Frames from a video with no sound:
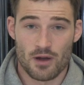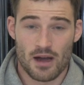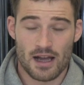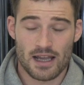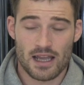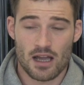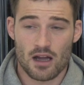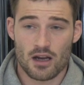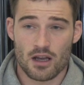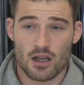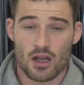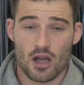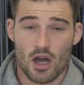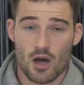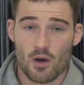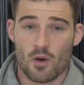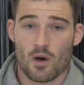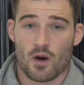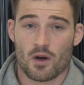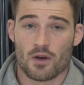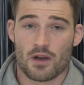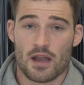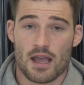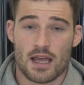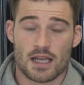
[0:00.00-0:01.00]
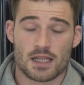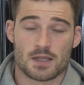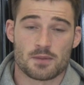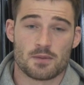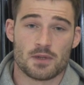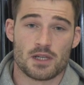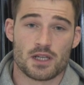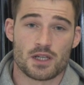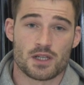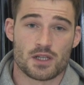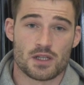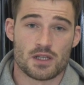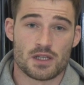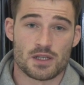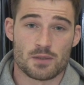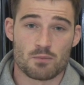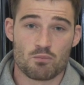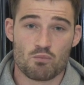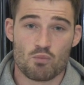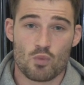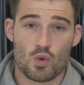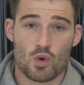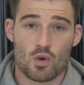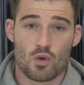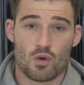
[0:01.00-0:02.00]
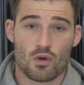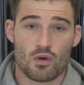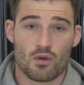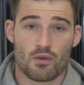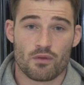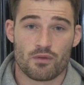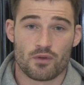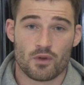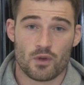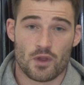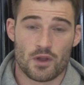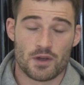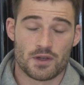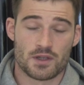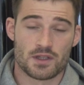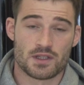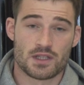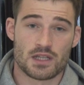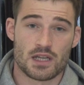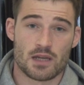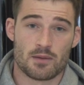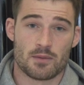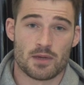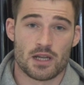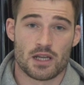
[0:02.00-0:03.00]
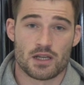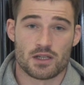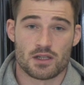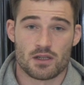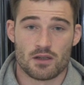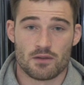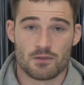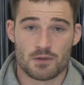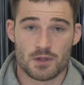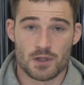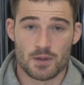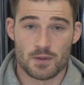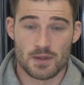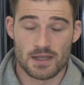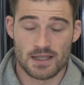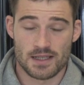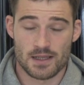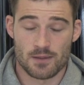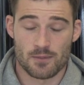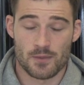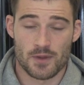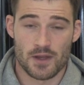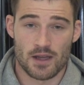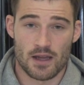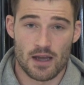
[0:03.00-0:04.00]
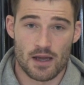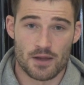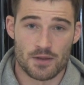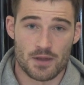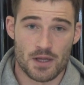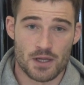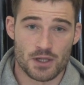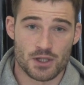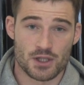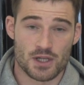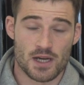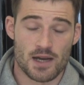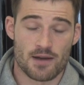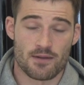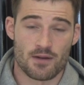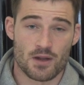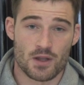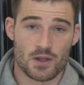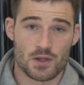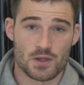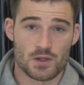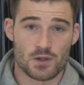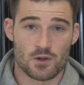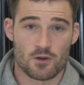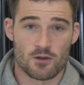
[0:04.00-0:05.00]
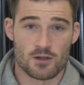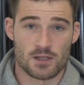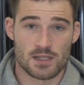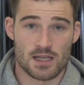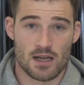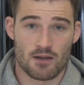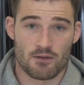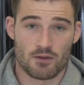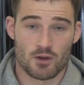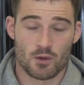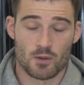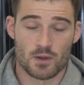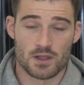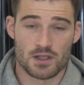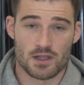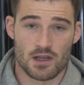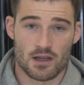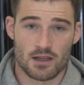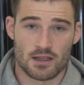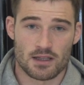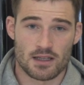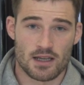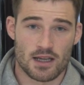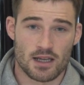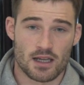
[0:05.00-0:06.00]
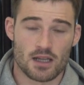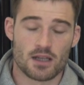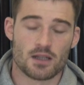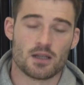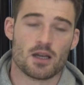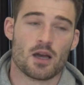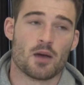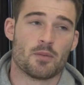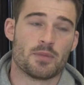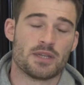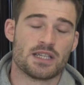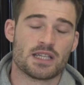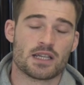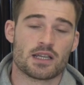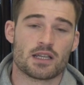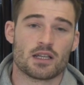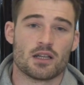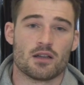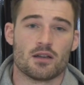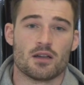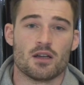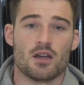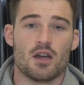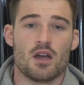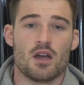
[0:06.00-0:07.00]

I kind of go on expeditions more for the determination of doing something and then sharing the stories afterwards. I take a particular